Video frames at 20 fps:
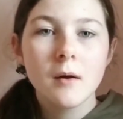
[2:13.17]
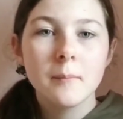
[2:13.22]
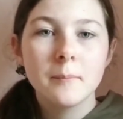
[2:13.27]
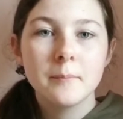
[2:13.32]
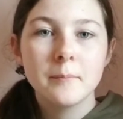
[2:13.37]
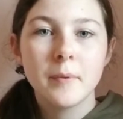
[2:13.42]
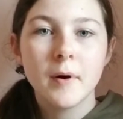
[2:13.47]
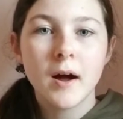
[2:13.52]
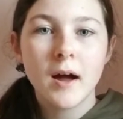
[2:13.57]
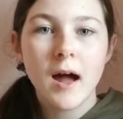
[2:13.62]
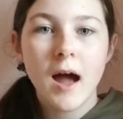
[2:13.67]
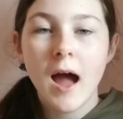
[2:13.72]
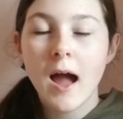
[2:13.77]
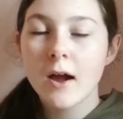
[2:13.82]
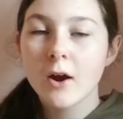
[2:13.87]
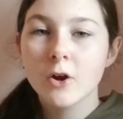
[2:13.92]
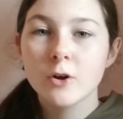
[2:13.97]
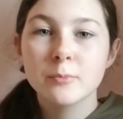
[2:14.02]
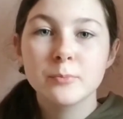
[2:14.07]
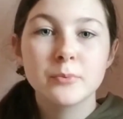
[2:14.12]
but
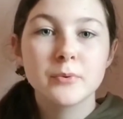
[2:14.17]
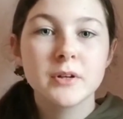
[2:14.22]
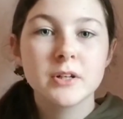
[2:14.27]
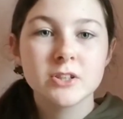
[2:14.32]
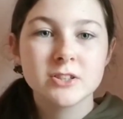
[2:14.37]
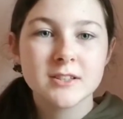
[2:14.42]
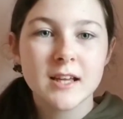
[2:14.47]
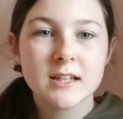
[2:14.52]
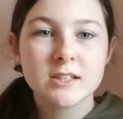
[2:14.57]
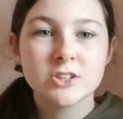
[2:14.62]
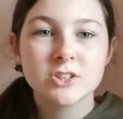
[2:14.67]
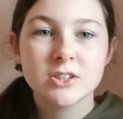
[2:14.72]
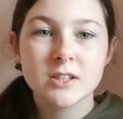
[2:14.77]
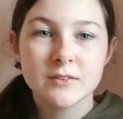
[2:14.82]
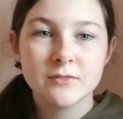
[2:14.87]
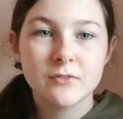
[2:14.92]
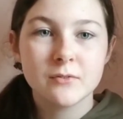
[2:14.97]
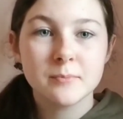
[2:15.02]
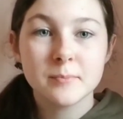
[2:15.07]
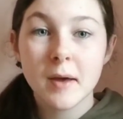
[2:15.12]
I heard Breeder's Edge is
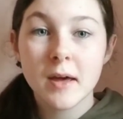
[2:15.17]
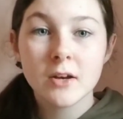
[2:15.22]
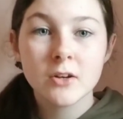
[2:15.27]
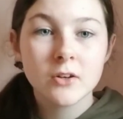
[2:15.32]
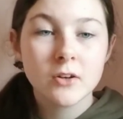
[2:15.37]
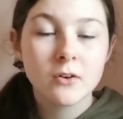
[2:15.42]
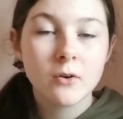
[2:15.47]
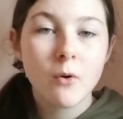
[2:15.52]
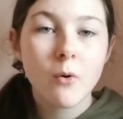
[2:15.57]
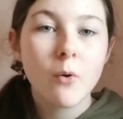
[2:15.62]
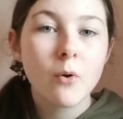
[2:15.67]
even better.